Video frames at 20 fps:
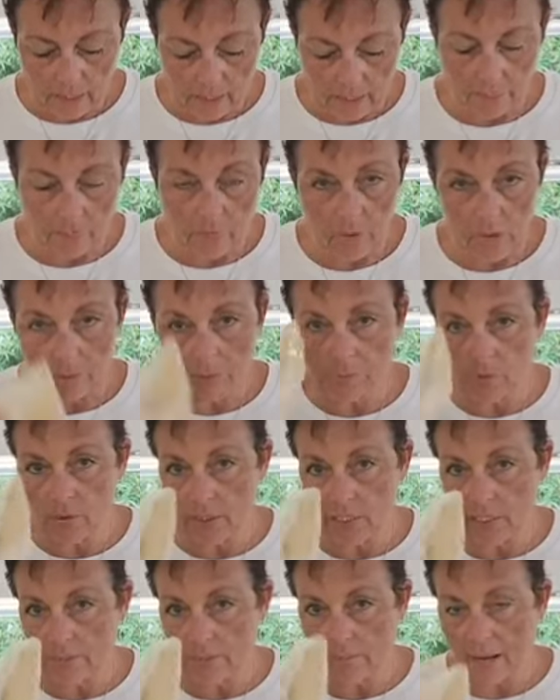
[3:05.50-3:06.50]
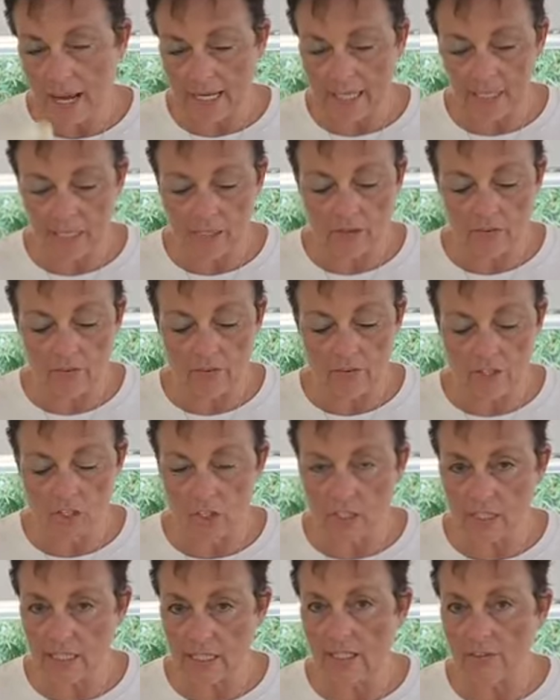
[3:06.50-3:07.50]
I'm going to put these back in the fridge
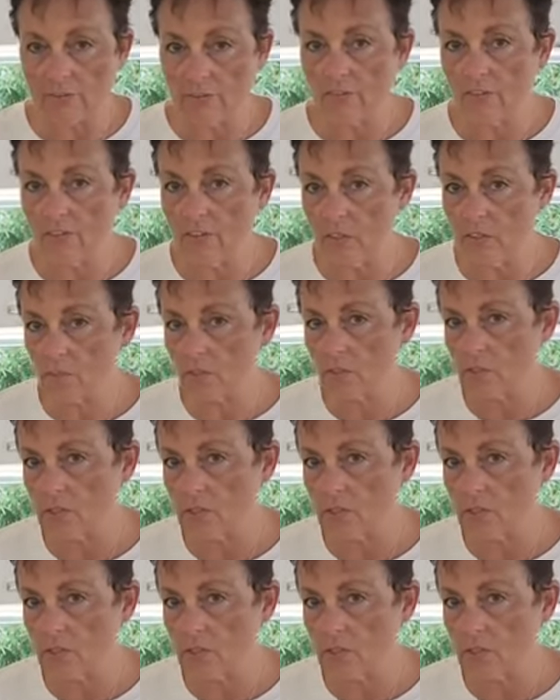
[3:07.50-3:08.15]
because I can feel them